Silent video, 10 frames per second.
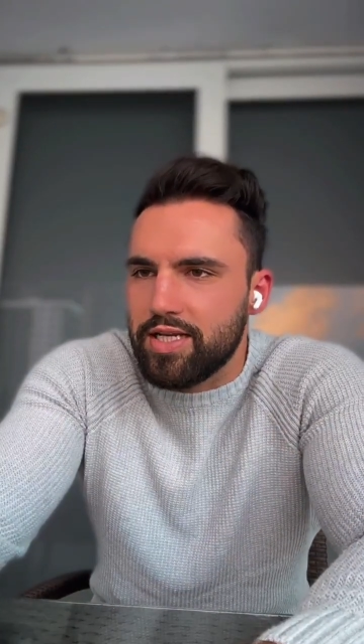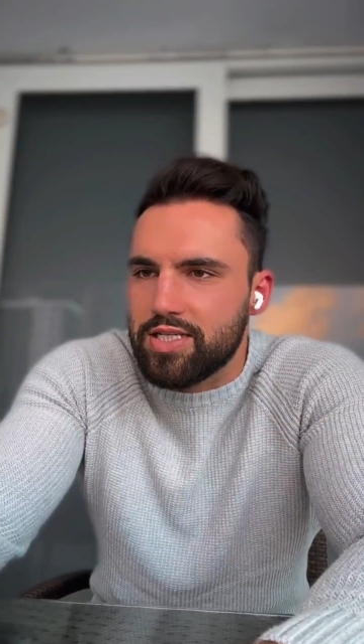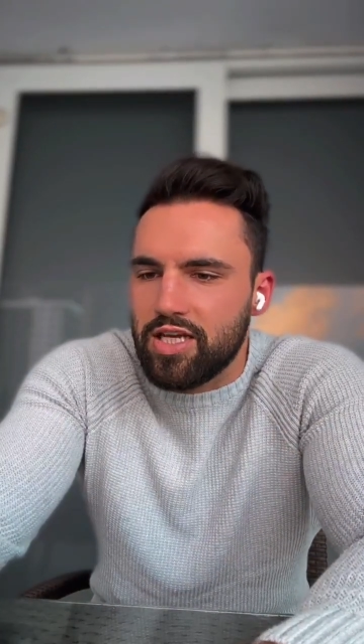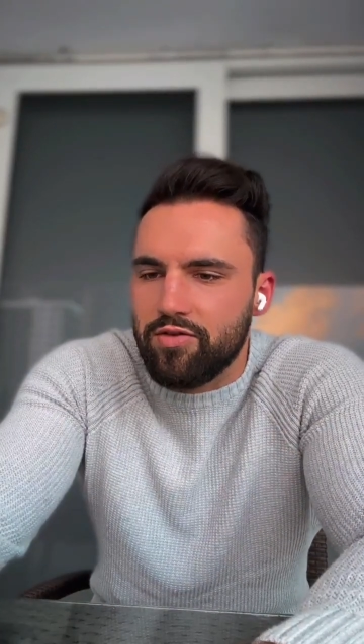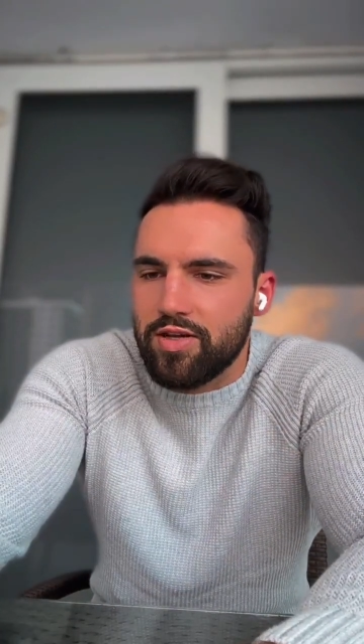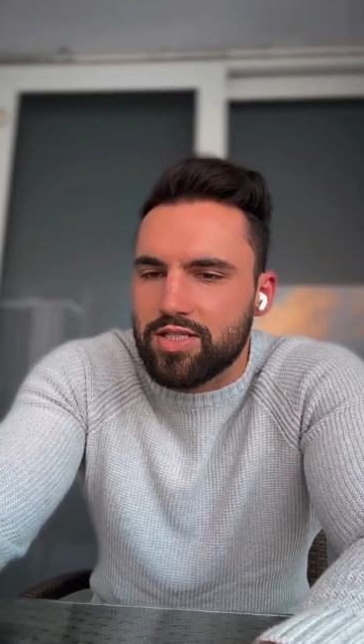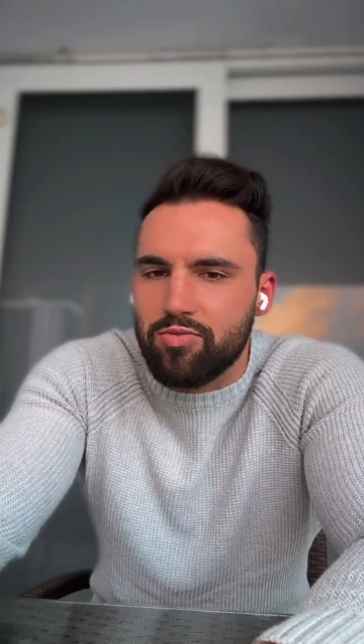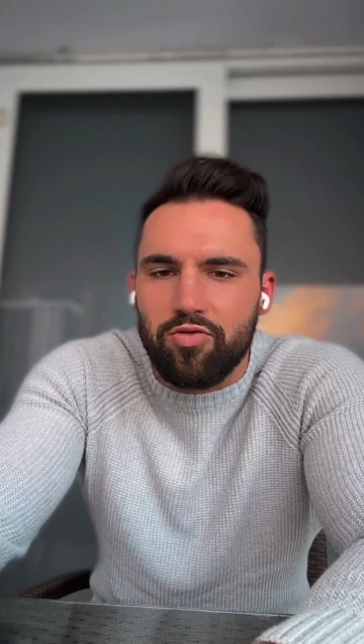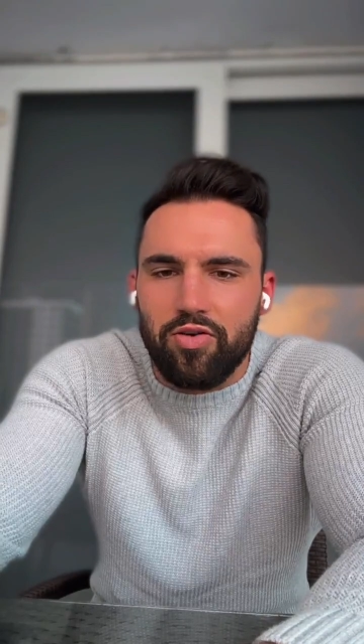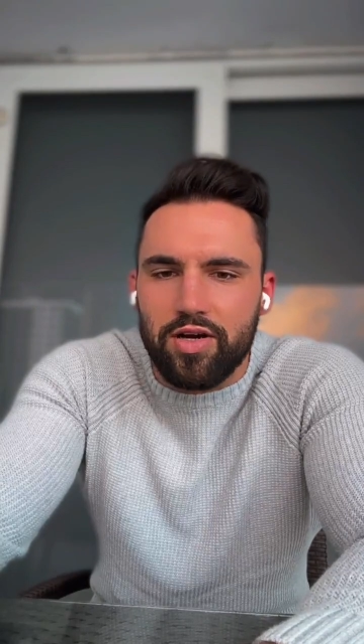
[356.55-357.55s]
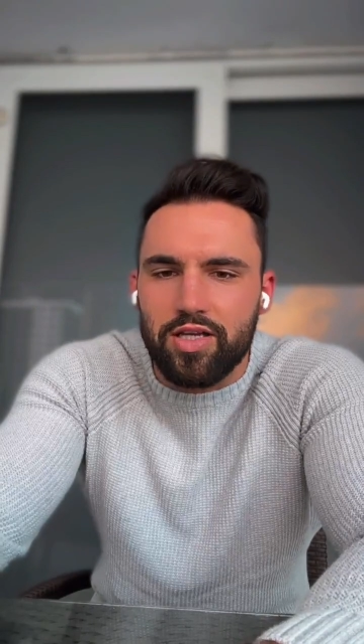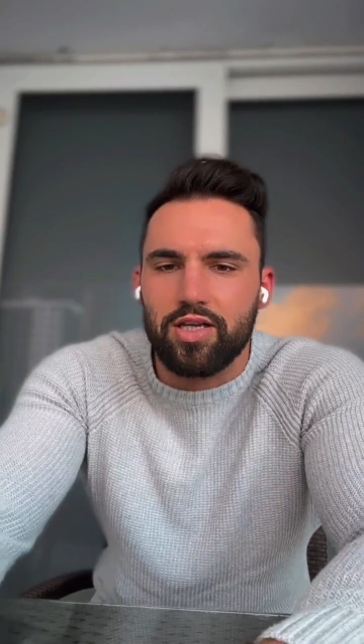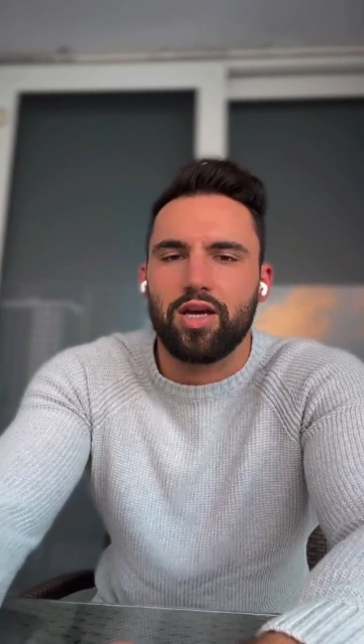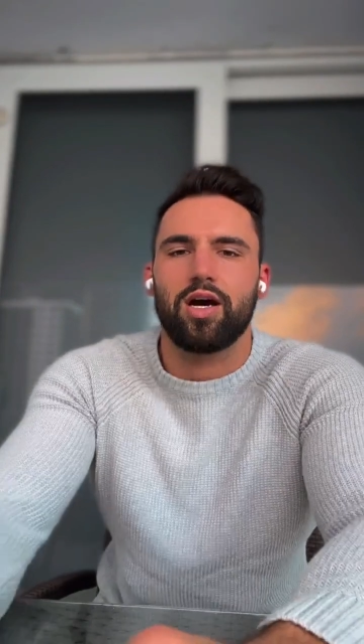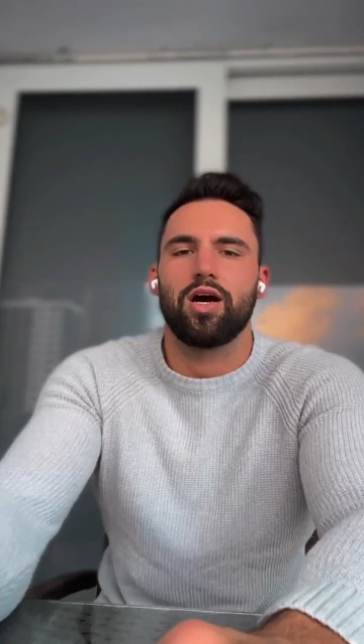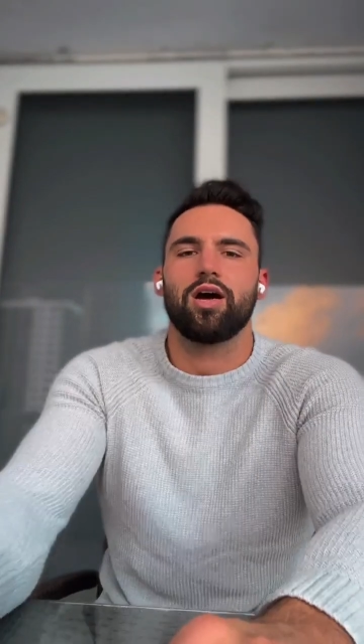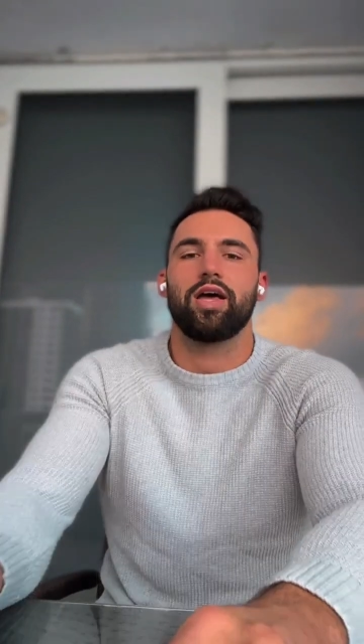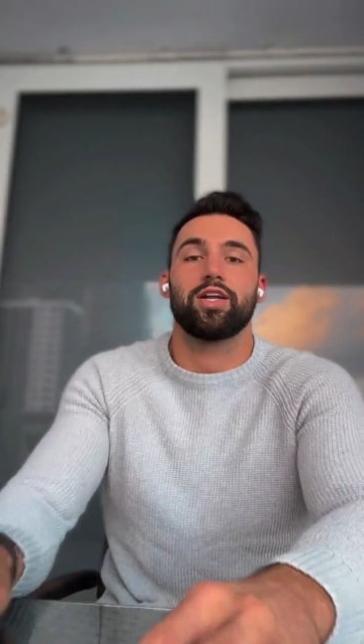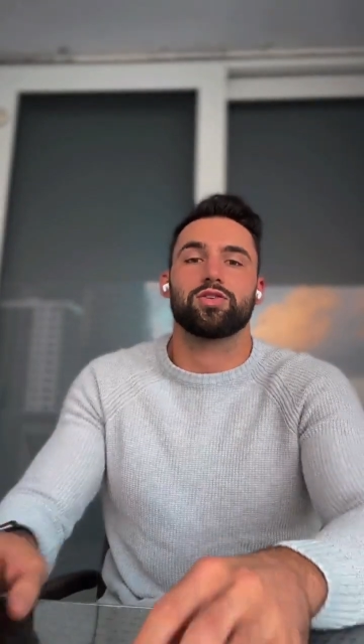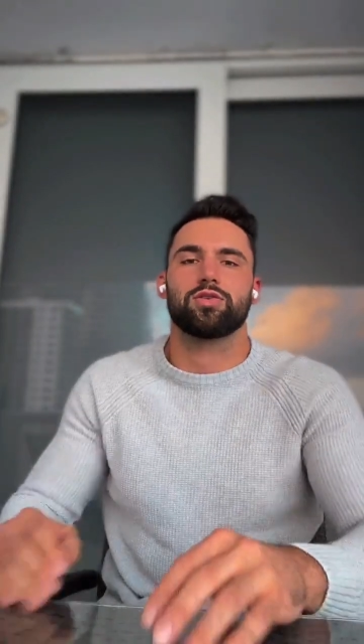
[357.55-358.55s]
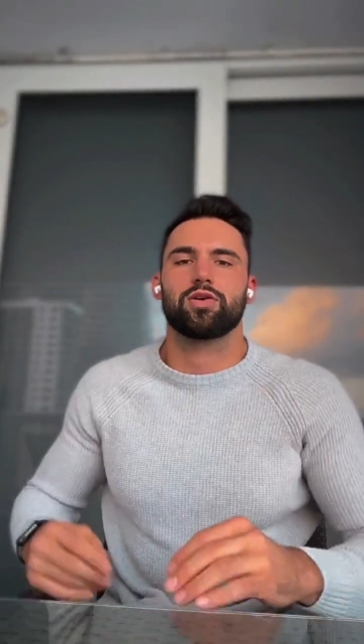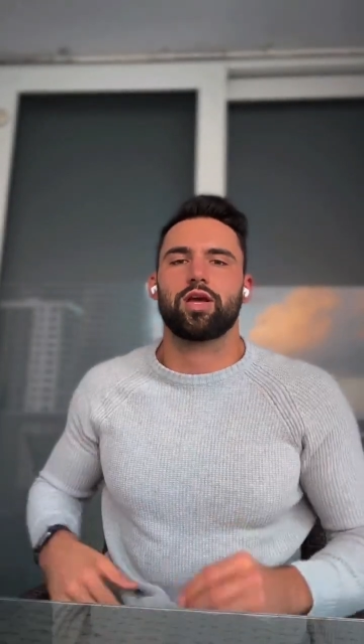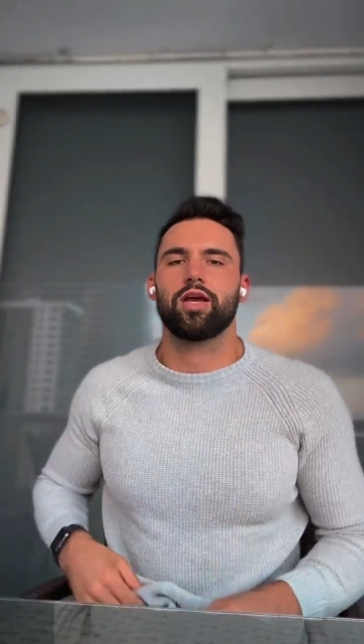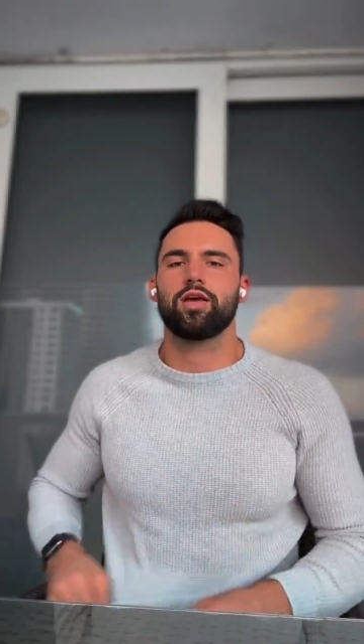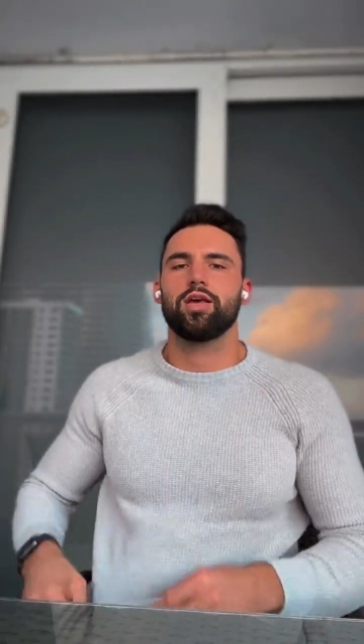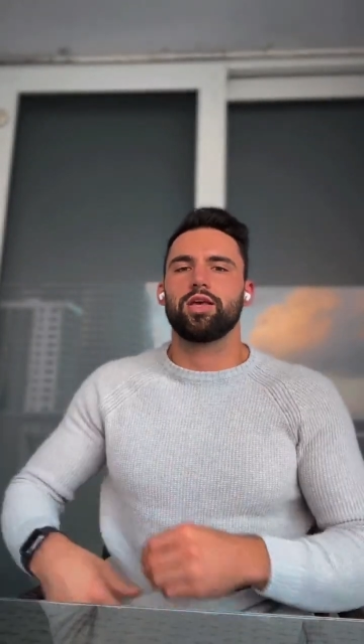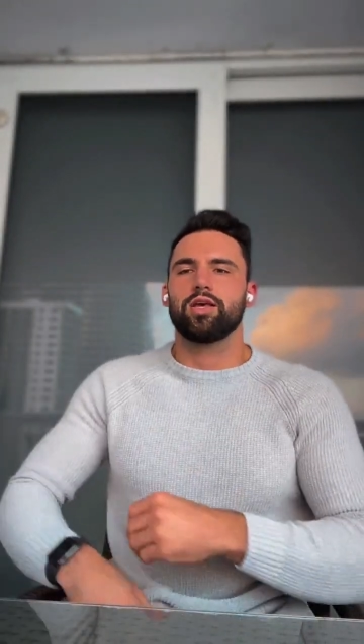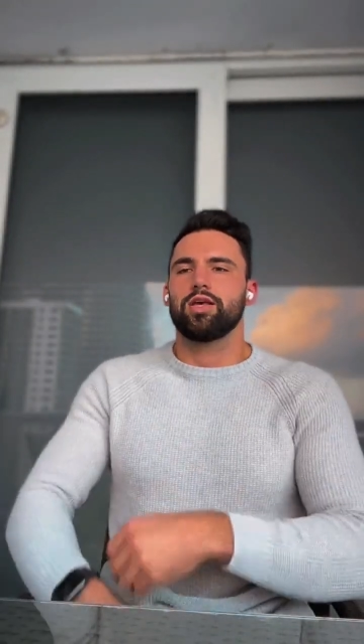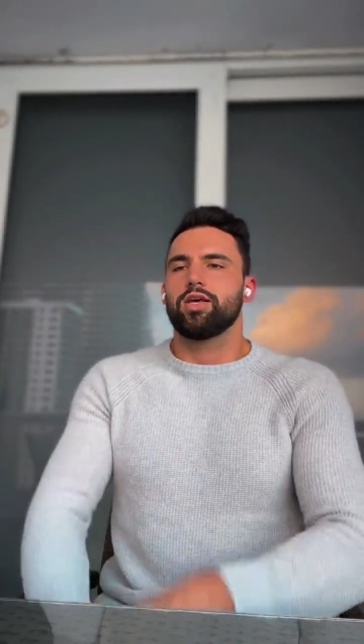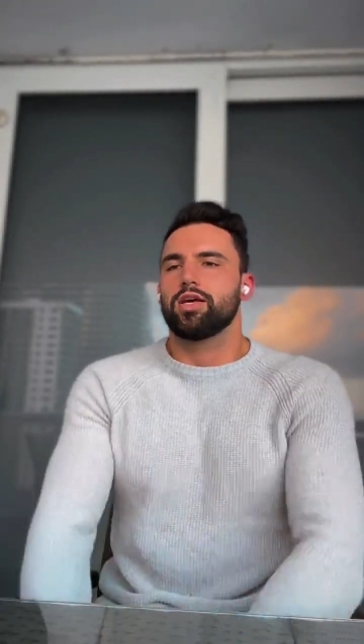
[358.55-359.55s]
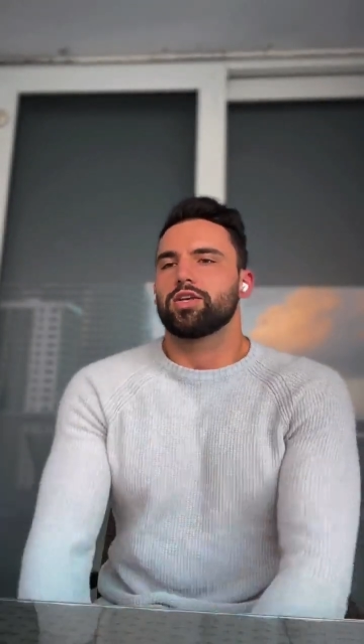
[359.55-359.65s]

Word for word: besides giving some funny uh, answers, okay?